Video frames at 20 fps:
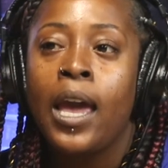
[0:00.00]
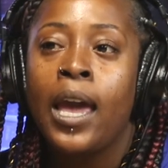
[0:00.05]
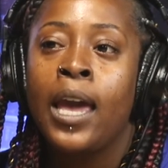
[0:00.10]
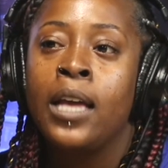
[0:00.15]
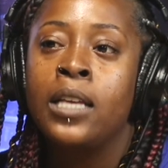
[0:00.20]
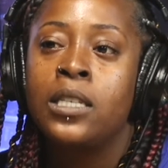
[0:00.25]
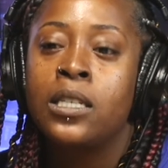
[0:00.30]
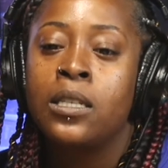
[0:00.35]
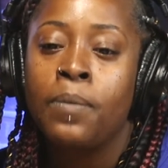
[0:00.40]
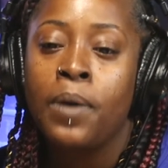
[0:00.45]

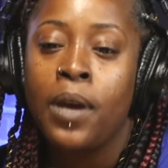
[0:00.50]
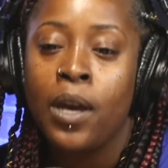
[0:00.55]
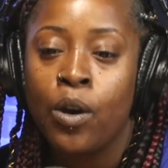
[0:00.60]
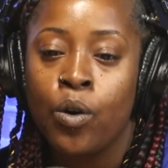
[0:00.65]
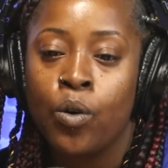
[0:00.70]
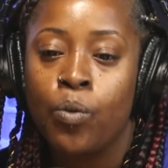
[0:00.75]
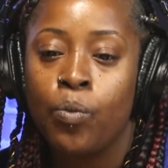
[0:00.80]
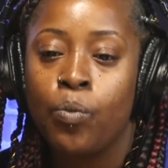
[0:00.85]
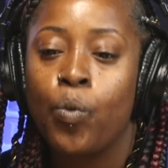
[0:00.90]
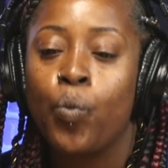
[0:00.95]
and some
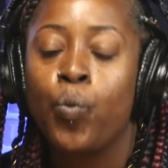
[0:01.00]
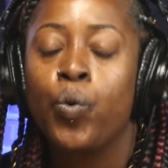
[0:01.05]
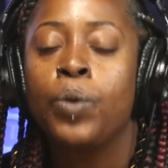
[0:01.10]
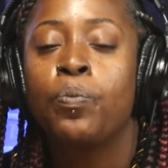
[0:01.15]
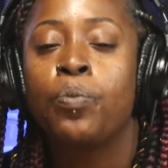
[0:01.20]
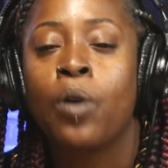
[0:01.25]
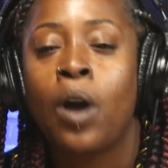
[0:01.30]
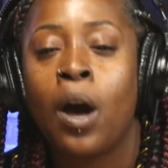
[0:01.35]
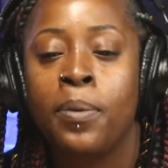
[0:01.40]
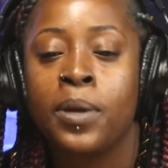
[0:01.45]
help, we
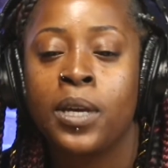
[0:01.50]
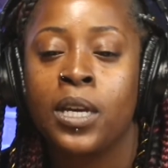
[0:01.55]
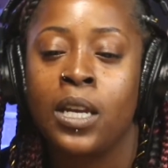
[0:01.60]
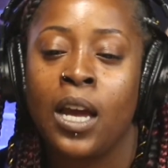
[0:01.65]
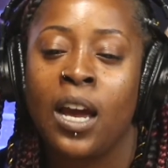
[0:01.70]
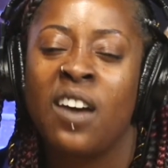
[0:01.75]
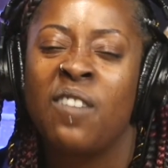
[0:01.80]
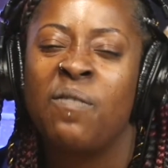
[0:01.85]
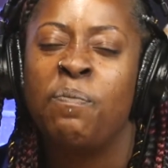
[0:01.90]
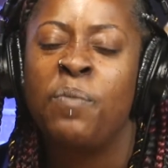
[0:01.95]
probably can
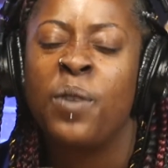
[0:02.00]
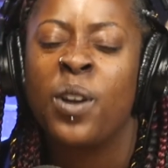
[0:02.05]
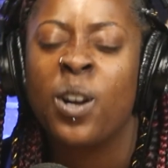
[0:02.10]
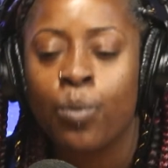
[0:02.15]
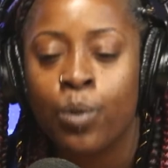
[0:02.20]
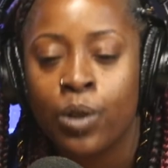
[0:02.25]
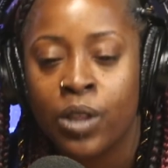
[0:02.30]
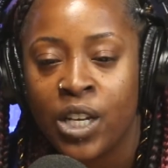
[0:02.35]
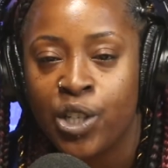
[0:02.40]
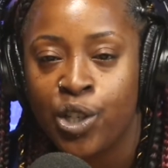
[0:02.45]
have better
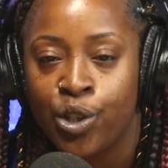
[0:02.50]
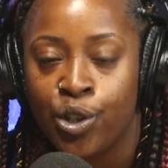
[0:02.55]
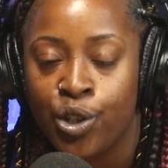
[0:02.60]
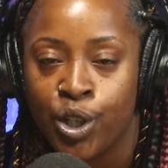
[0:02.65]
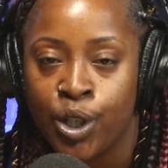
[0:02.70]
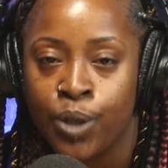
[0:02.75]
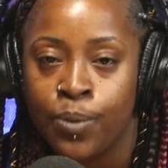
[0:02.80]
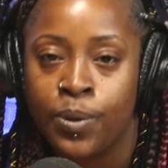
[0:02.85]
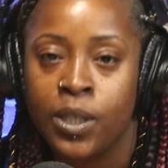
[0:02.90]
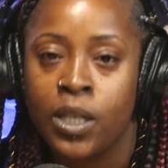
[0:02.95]

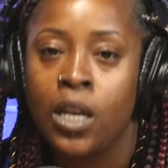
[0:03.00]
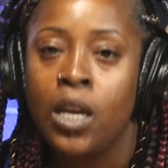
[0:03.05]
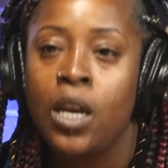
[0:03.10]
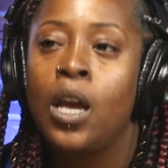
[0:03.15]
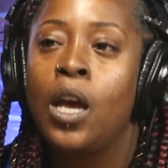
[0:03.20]
relationships,